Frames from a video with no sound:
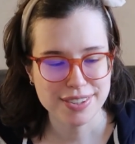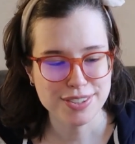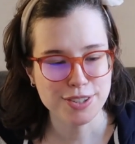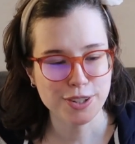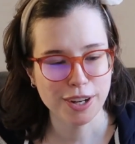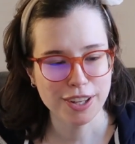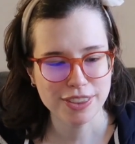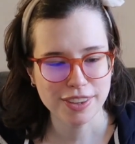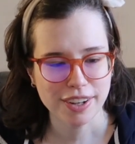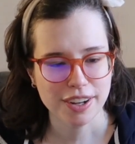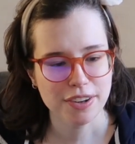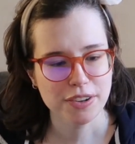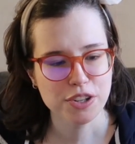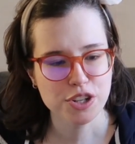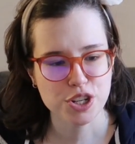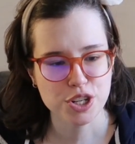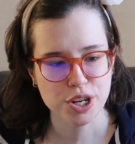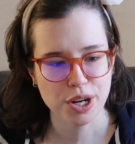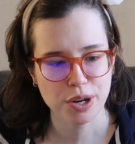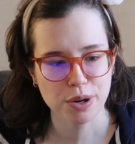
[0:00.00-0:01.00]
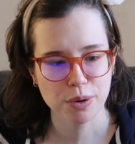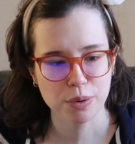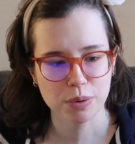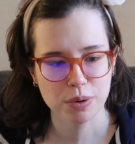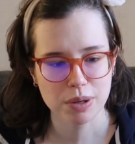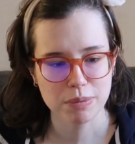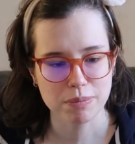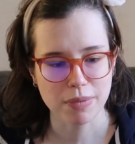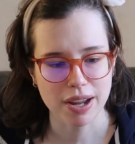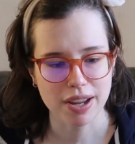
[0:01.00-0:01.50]
So I thought I'd share
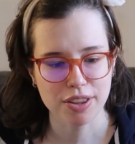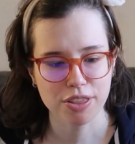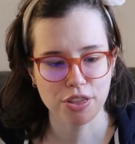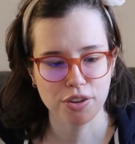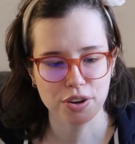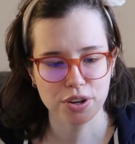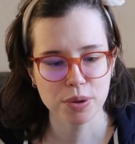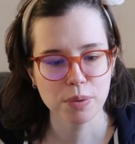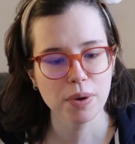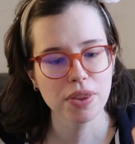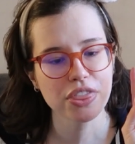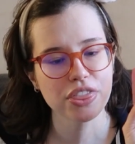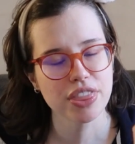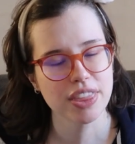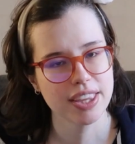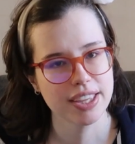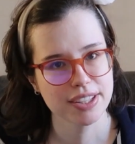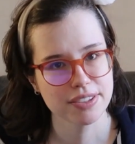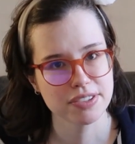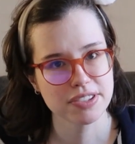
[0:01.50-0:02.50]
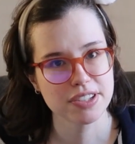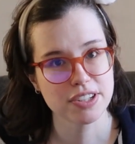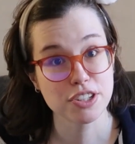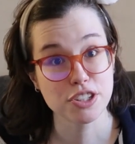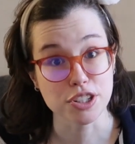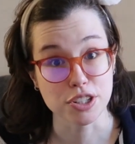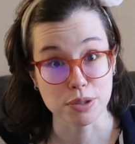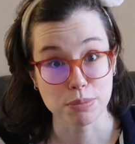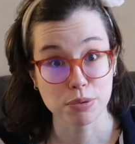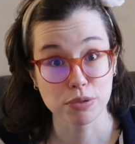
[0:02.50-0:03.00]
what my 31 things to
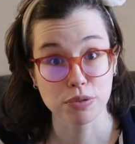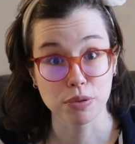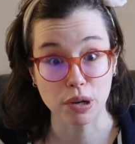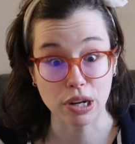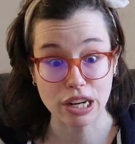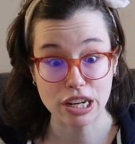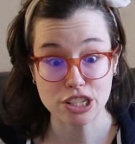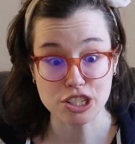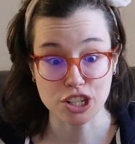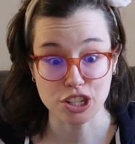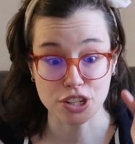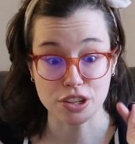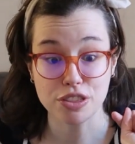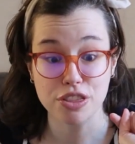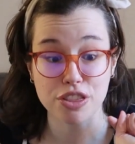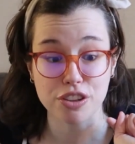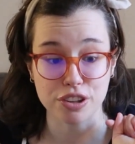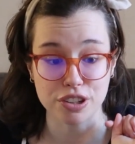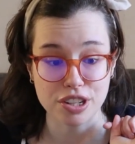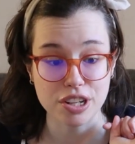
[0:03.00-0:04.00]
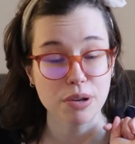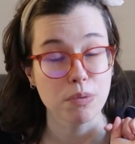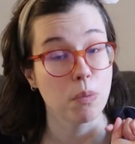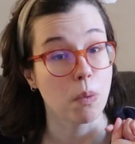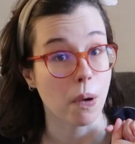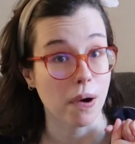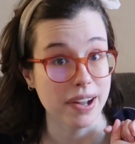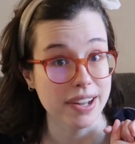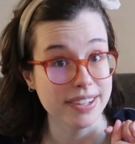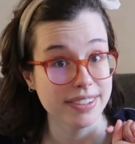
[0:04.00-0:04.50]
do before I turn
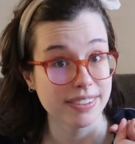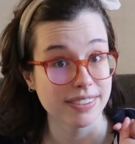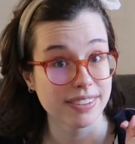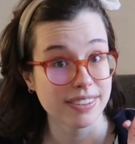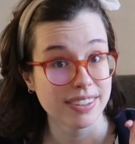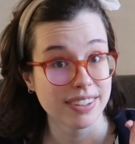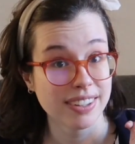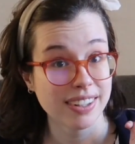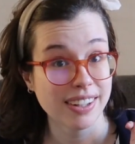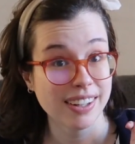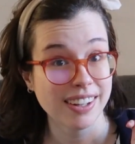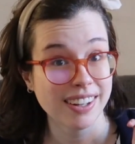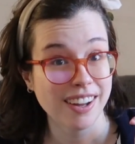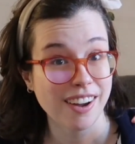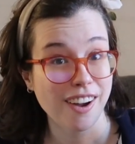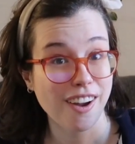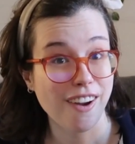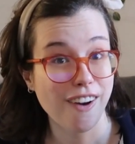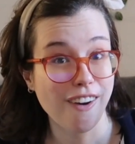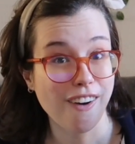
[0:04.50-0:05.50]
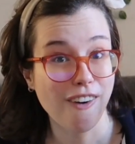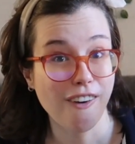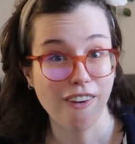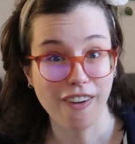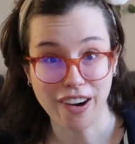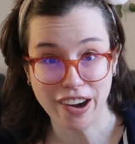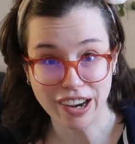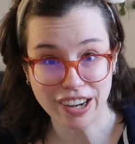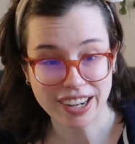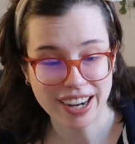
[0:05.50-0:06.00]
31
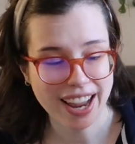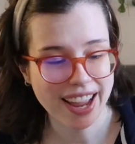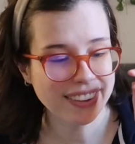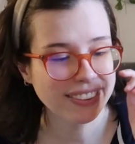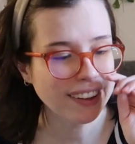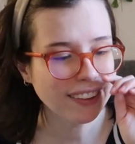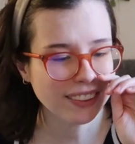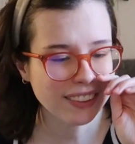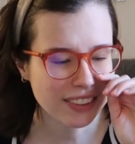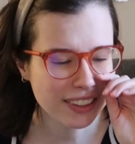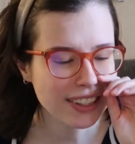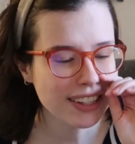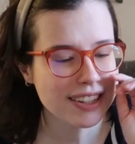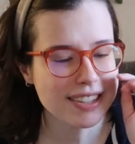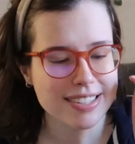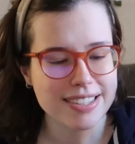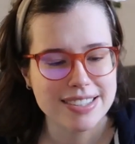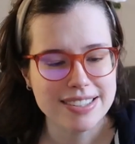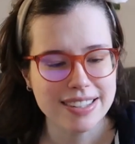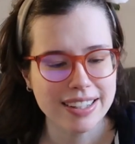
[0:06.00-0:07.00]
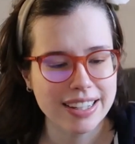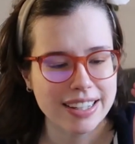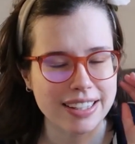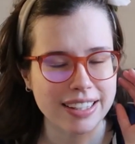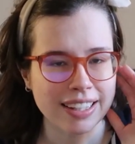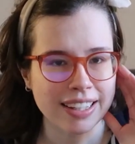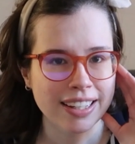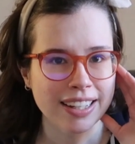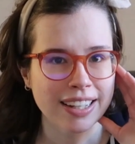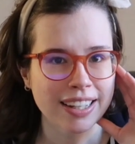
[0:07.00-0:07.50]
are. And the other thing is, it's
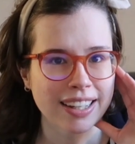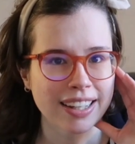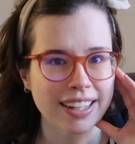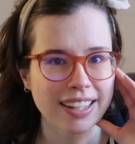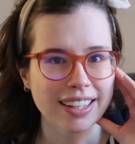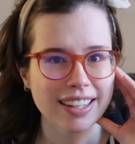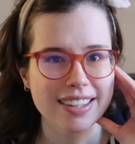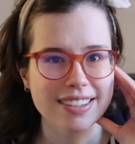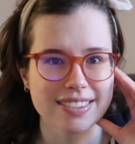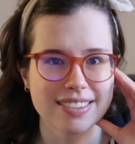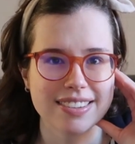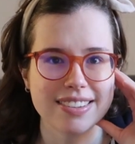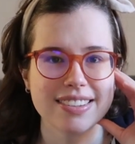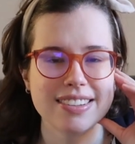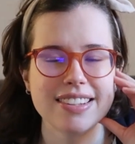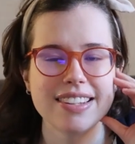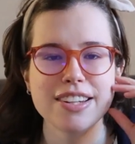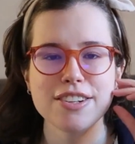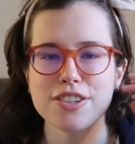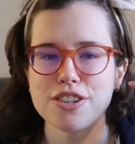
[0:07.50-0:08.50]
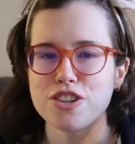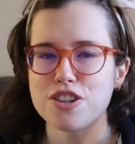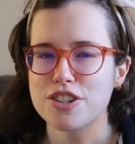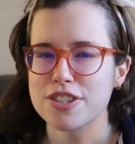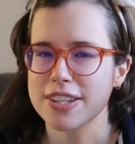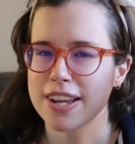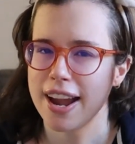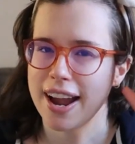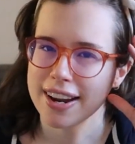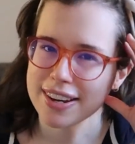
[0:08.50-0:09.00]
like, these are
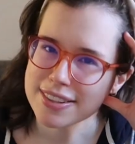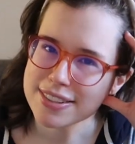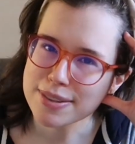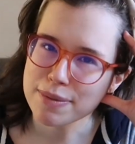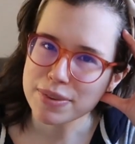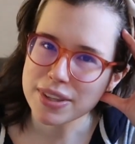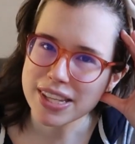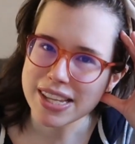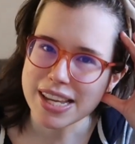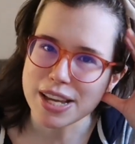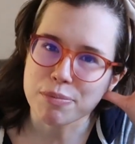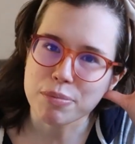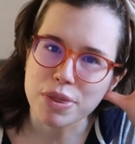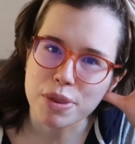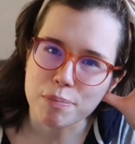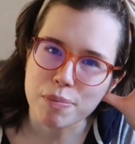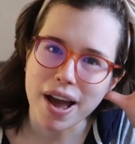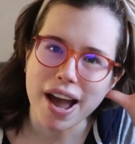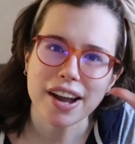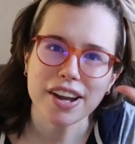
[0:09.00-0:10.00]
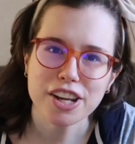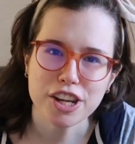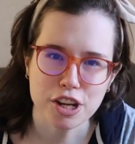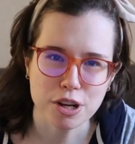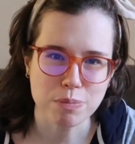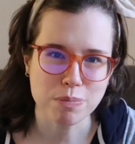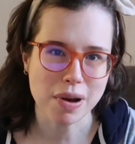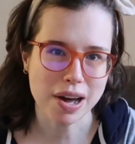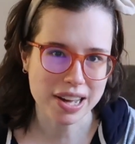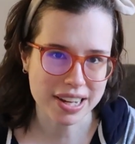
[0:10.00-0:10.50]
just kind of something to keep in the back of
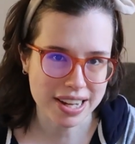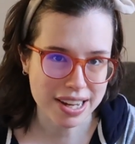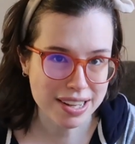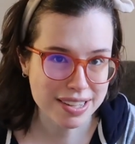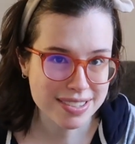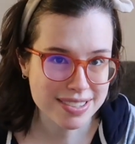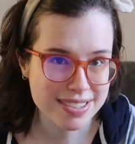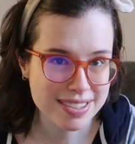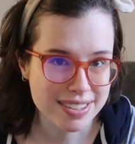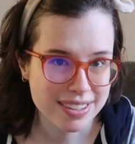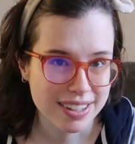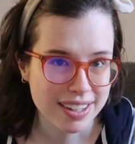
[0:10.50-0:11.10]
your mind.